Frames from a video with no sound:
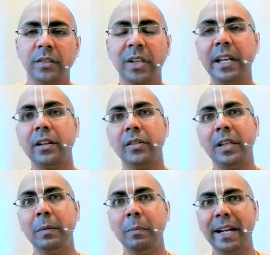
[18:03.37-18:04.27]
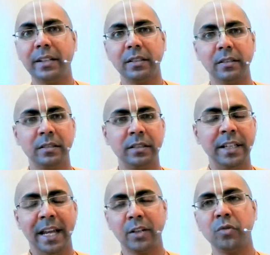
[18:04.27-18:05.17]
There he
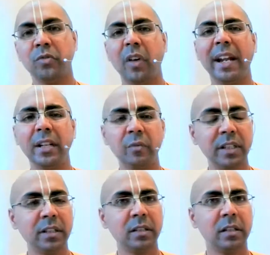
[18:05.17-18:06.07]
had to fight with